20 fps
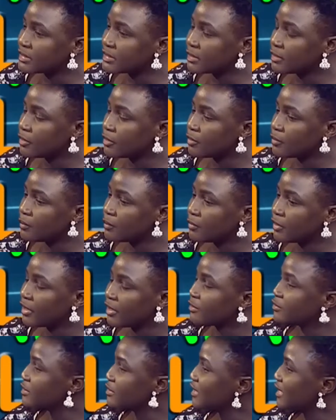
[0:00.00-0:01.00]

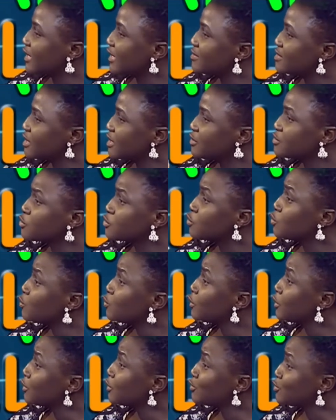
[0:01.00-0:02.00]
healthy lifestyles could
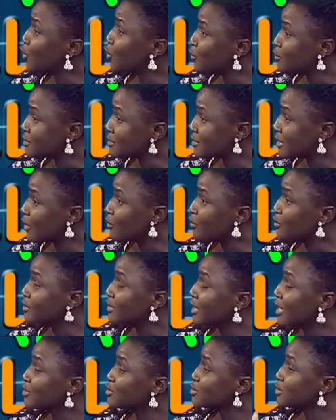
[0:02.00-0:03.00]
we adopt that would
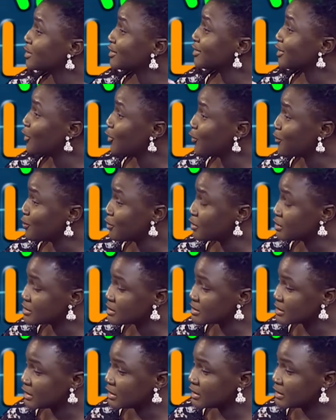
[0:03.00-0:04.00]
actually help
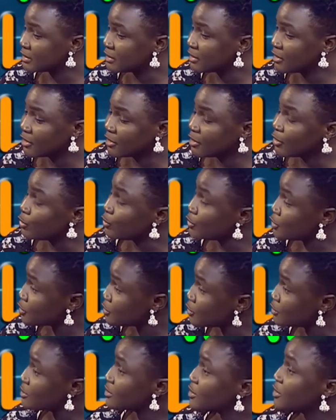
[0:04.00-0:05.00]
us in
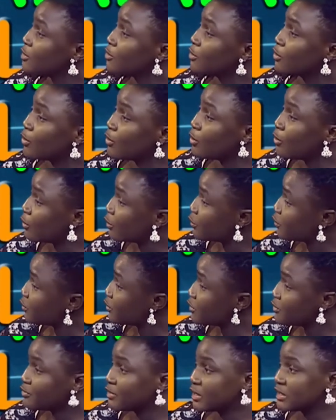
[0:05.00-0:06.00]
reducing or
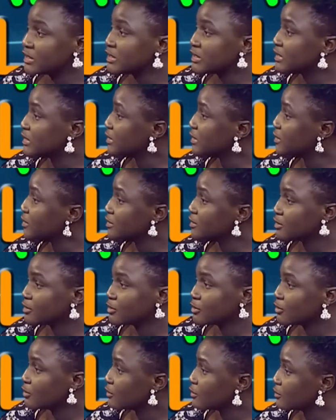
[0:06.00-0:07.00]
preventing
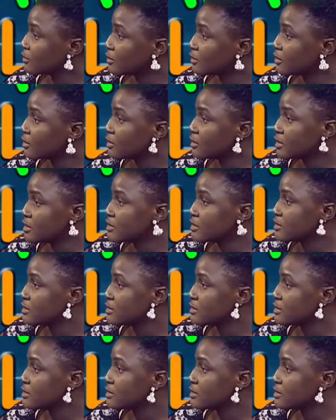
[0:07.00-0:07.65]
this?